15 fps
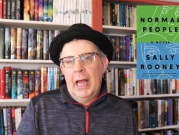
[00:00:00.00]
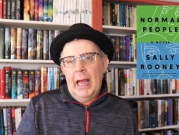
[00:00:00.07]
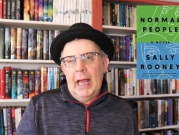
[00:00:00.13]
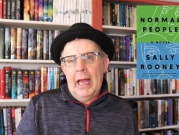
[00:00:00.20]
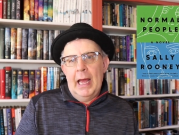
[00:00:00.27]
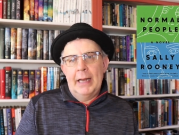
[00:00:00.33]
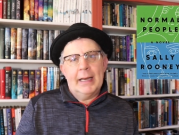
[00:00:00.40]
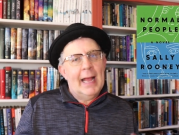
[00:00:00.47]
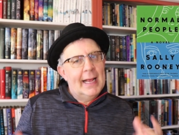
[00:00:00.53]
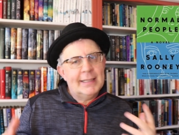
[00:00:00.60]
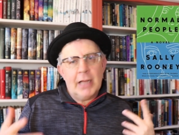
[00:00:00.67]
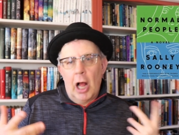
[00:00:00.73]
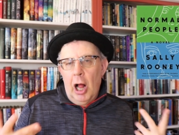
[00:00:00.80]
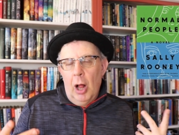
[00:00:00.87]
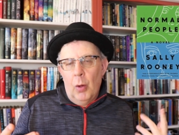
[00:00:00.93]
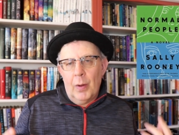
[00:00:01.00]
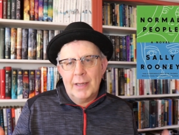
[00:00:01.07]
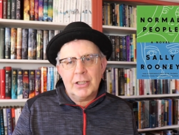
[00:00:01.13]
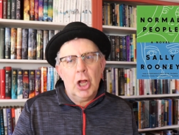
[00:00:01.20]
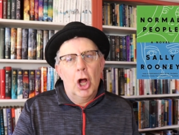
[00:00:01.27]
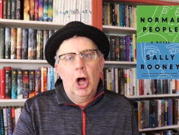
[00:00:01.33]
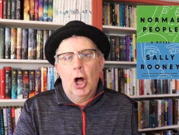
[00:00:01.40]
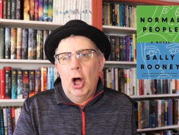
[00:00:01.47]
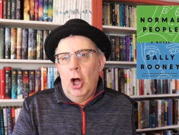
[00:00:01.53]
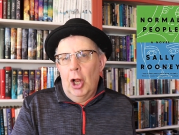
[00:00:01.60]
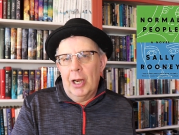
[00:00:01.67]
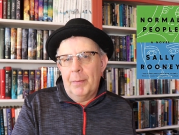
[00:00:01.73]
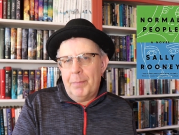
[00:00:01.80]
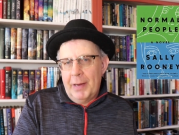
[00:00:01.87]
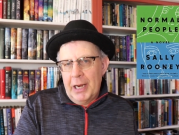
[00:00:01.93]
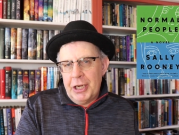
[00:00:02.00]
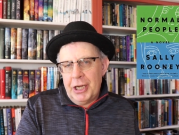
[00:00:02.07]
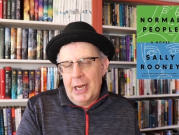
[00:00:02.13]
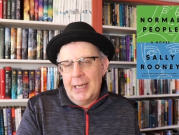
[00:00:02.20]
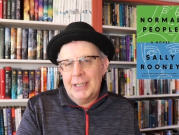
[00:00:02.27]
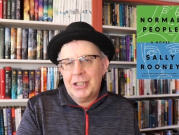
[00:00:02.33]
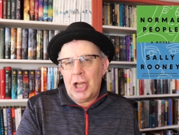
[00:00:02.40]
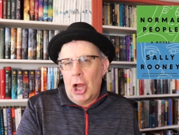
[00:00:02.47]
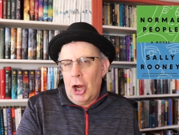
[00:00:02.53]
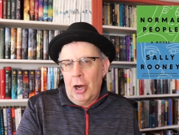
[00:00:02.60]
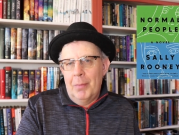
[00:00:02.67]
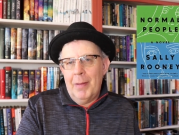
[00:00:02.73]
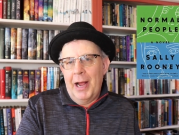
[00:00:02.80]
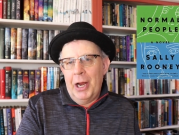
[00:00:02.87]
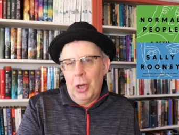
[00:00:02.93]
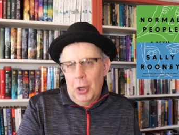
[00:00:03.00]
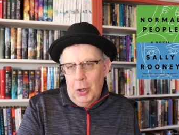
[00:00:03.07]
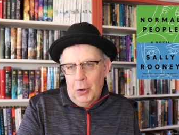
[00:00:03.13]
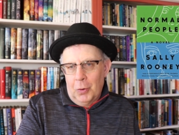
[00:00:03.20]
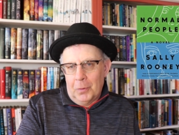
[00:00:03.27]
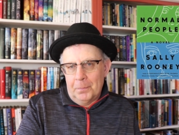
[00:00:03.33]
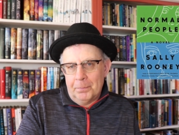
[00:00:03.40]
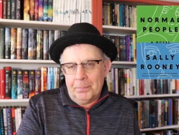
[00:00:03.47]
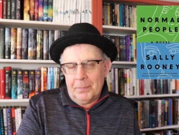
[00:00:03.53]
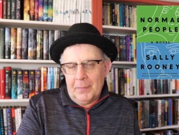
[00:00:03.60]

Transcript: And as always, all opinions are my own.